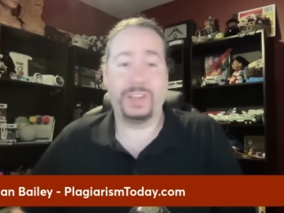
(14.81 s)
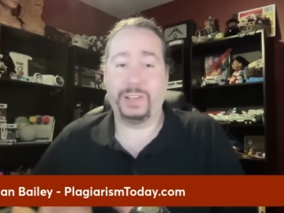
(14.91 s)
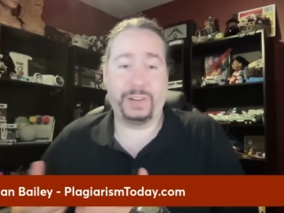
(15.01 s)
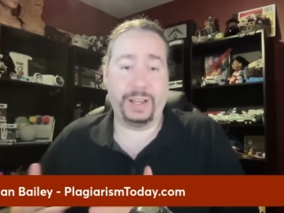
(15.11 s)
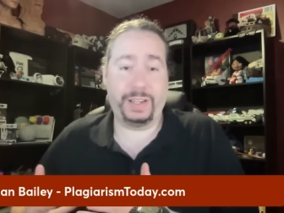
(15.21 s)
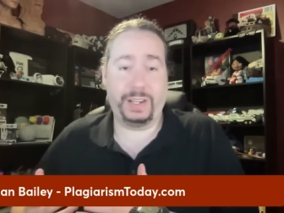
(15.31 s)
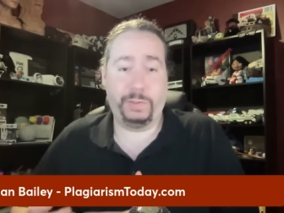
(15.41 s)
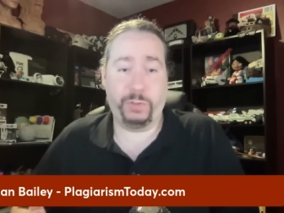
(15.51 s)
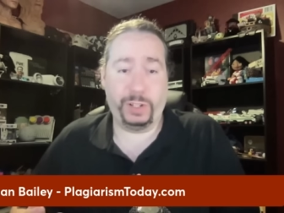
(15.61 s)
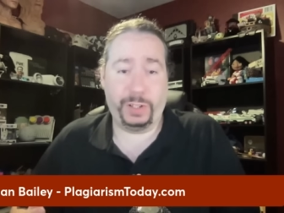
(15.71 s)
You're not
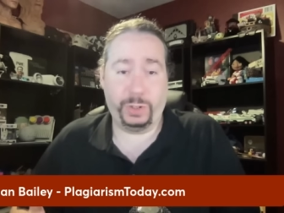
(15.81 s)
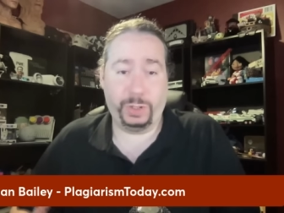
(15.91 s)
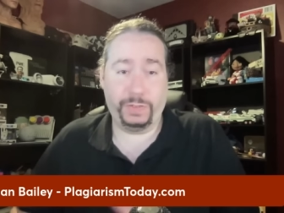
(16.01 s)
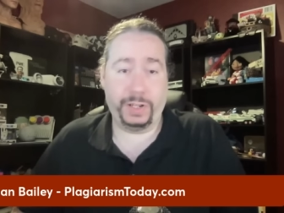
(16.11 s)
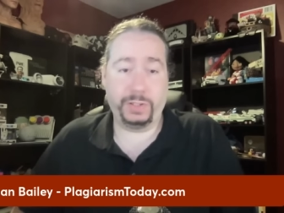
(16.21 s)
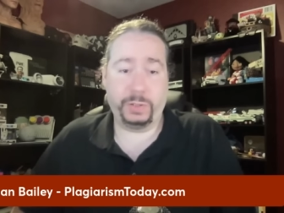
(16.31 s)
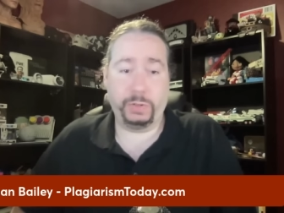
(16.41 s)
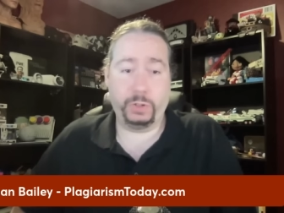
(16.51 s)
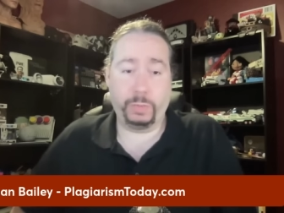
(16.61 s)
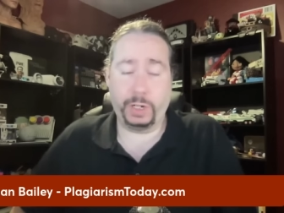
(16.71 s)
getting free legal advice on
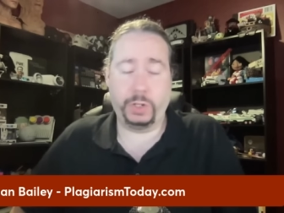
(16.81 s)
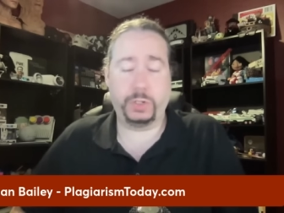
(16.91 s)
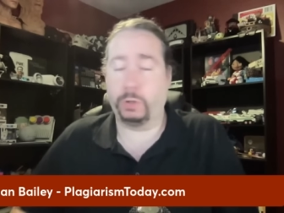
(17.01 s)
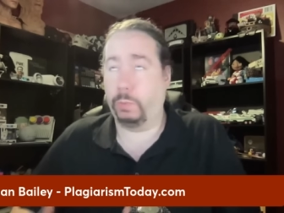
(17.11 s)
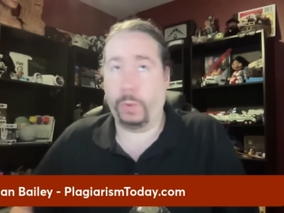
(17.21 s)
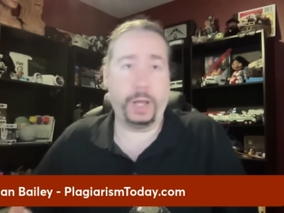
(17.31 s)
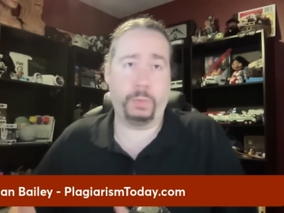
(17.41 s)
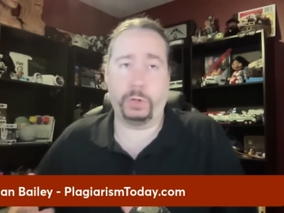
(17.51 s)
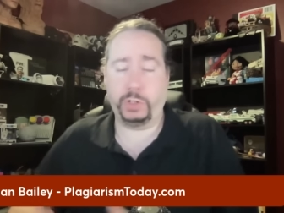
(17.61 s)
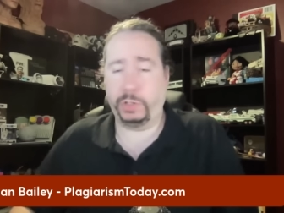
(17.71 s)
YouTube anyway, so why
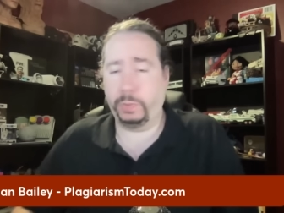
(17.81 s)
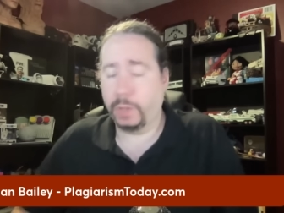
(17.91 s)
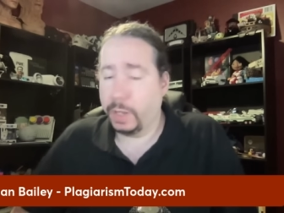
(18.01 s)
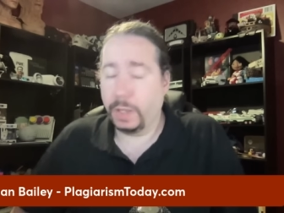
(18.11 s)
would you?